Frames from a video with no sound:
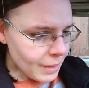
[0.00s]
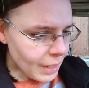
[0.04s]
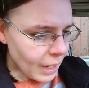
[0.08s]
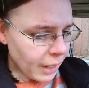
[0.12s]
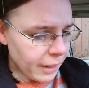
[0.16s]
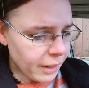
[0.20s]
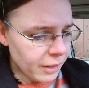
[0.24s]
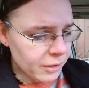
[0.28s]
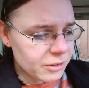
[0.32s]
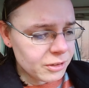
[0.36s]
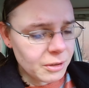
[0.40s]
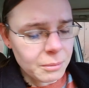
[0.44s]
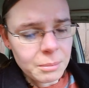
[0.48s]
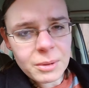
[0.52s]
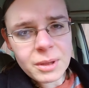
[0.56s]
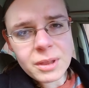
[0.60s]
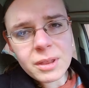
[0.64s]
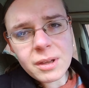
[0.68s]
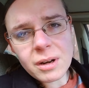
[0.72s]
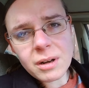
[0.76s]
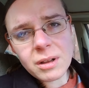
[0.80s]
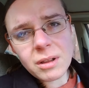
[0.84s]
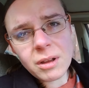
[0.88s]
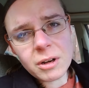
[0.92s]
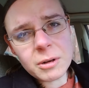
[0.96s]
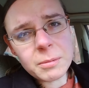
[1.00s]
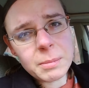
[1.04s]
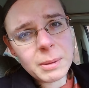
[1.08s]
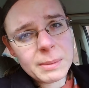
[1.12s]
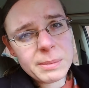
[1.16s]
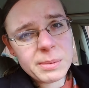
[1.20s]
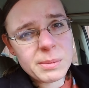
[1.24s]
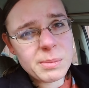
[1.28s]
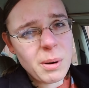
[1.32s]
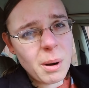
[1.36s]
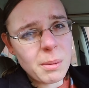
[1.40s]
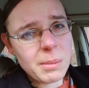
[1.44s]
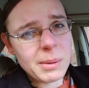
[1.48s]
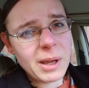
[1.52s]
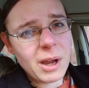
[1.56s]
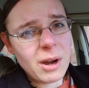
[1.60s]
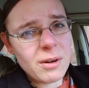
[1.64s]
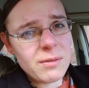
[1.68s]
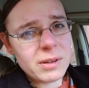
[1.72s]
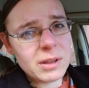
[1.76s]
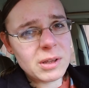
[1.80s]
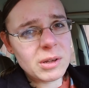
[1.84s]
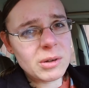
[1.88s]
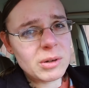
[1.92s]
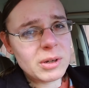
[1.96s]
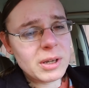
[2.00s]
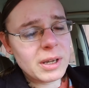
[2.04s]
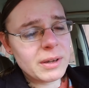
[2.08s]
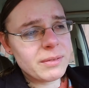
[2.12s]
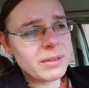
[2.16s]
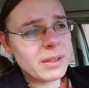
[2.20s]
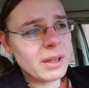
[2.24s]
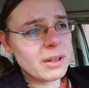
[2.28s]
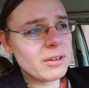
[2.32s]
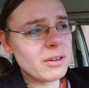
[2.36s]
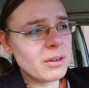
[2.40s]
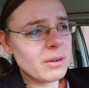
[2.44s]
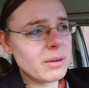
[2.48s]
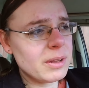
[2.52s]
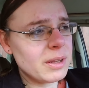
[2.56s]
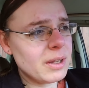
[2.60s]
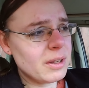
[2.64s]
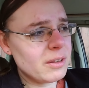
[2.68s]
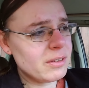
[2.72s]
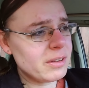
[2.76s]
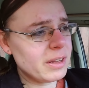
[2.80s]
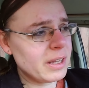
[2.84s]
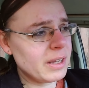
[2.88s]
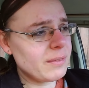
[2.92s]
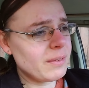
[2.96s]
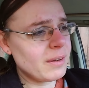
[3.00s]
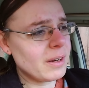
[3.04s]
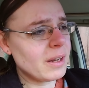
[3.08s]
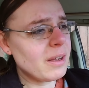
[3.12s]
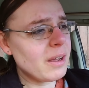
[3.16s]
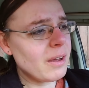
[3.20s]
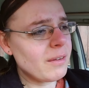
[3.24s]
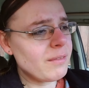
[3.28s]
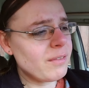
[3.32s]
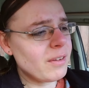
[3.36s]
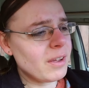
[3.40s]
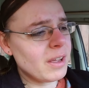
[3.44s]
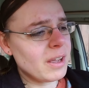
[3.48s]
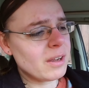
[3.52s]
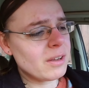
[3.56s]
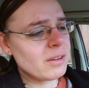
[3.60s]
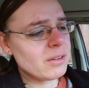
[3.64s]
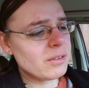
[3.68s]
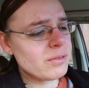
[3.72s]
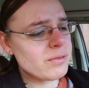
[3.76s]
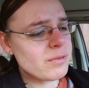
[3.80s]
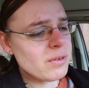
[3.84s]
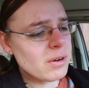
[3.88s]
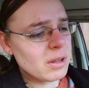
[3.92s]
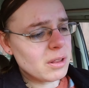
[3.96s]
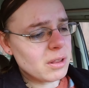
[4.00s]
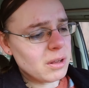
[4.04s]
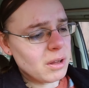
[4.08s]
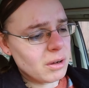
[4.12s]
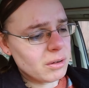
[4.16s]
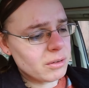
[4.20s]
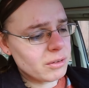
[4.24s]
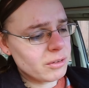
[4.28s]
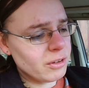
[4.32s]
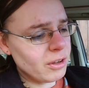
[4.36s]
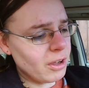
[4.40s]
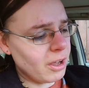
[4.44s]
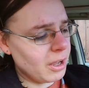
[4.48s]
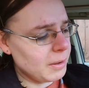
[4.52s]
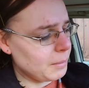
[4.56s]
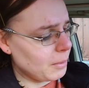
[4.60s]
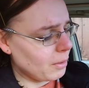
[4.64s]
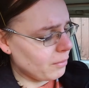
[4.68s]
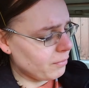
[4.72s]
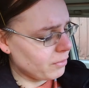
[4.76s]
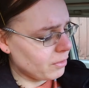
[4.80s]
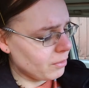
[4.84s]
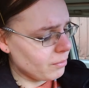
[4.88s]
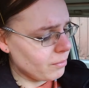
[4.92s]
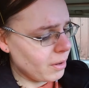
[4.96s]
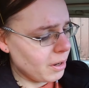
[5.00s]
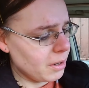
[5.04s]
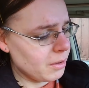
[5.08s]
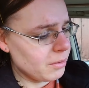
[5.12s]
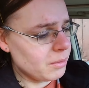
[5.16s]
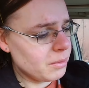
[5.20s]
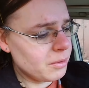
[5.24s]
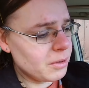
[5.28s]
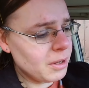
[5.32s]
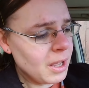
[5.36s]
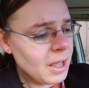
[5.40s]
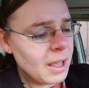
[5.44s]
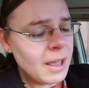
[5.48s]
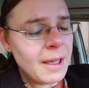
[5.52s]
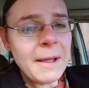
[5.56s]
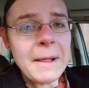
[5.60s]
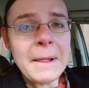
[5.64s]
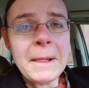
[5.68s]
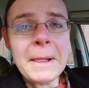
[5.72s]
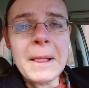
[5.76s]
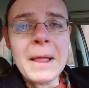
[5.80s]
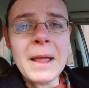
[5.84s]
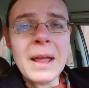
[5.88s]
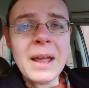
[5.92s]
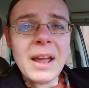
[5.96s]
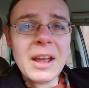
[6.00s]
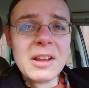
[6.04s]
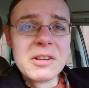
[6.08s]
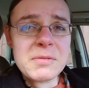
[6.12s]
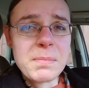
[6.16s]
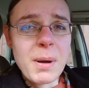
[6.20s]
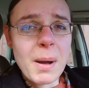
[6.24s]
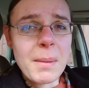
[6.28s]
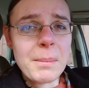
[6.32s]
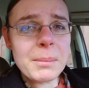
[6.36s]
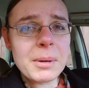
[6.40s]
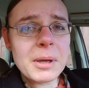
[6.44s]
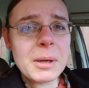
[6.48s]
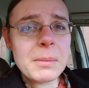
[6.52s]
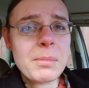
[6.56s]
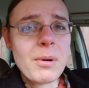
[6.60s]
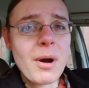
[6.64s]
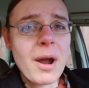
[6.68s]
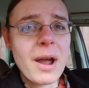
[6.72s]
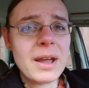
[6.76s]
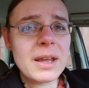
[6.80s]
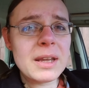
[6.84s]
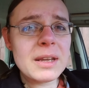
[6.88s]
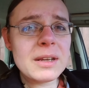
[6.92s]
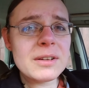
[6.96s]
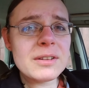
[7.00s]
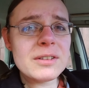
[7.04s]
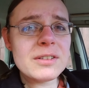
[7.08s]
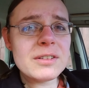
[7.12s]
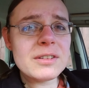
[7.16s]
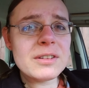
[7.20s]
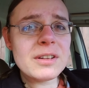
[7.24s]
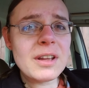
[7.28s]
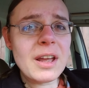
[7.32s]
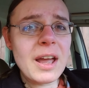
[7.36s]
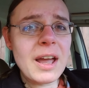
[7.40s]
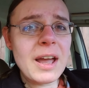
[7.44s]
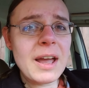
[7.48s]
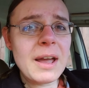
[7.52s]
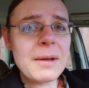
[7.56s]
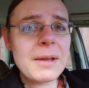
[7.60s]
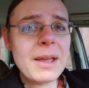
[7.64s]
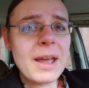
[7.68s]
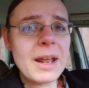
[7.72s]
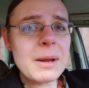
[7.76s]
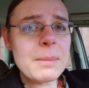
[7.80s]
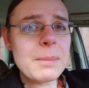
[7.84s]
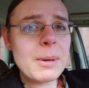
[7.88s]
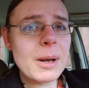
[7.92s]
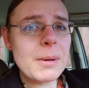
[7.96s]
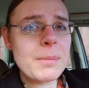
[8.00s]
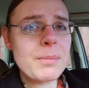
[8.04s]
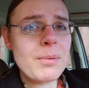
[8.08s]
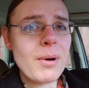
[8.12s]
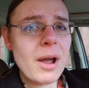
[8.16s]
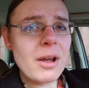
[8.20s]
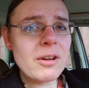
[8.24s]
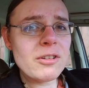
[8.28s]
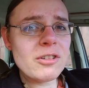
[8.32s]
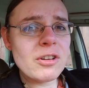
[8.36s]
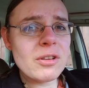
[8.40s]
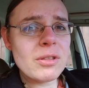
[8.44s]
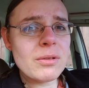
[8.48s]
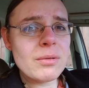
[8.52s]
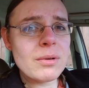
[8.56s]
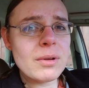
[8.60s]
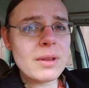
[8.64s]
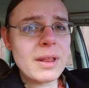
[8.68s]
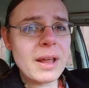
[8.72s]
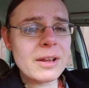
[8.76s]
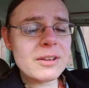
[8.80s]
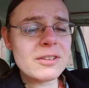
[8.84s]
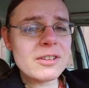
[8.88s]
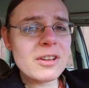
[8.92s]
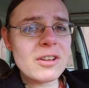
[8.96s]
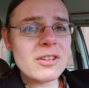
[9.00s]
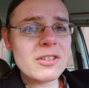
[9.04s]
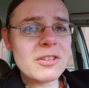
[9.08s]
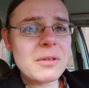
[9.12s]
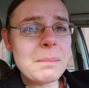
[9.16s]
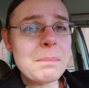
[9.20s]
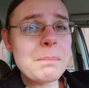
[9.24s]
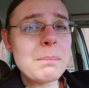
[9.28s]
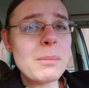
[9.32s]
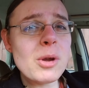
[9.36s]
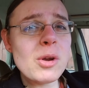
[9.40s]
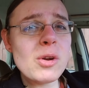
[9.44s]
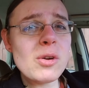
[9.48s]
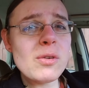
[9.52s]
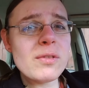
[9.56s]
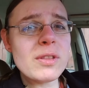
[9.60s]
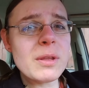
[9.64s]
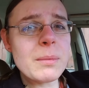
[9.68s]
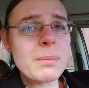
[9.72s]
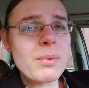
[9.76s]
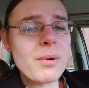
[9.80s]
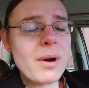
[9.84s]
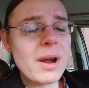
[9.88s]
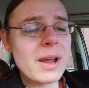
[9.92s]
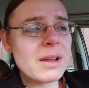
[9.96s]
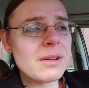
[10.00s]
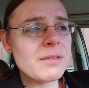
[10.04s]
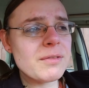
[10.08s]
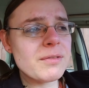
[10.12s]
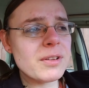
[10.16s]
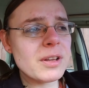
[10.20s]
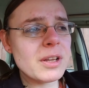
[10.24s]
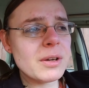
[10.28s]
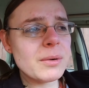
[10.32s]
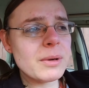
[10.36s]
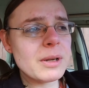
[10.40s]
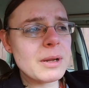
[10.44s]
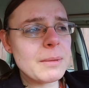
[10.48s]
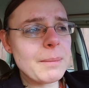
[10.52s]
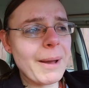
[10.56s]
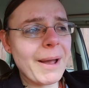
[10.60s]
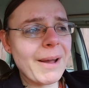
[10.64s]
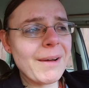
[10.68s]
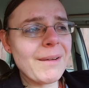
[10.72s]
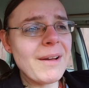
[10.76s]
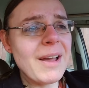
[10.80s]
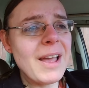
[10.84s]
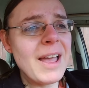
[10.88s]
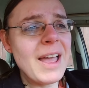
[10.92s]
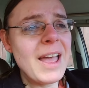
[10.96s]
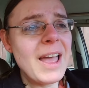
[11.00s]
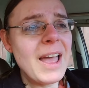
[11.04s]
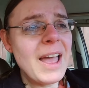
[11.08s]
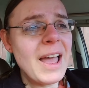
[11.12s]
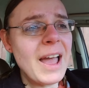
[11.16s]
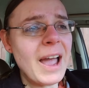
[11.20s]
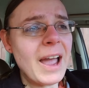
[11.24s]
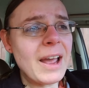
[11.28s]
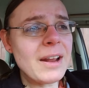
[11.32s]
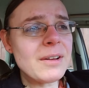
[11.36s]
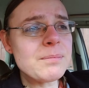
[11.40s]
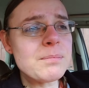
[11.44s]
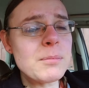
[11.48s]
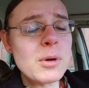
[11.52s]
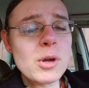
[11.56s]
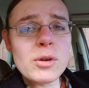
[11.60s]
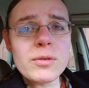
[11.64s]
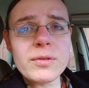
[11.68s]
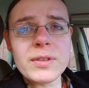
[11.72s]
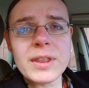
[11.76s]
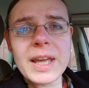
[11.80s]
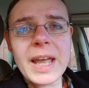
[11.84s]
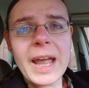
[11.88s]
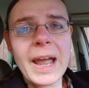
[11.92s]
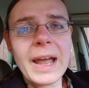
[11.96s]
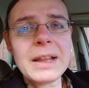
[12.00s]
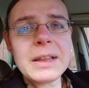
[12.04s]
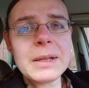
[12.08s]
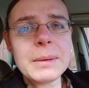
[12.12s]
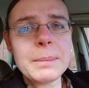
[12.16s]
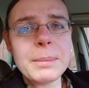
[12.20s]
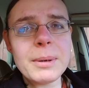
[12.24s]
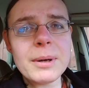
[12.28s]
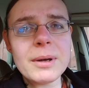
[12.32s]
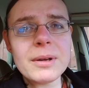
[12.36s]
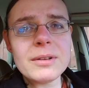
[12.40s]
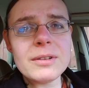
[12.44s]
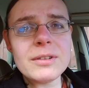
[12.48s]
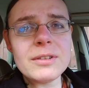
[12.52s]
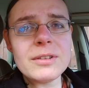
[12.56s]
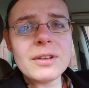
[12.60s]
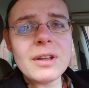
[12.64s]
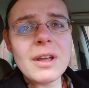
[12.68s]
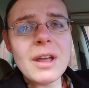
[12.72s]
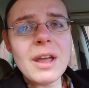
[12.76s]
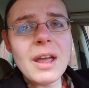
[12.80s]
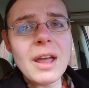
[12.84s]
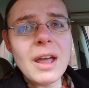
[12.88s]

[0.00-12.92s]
and it's something that a lot of people probably overlook if they're doing this, leaving a vehicle for a long time off the road, is pump your brakes, get a bit of pressure through that system, move the brake fluid about, and move the calipers,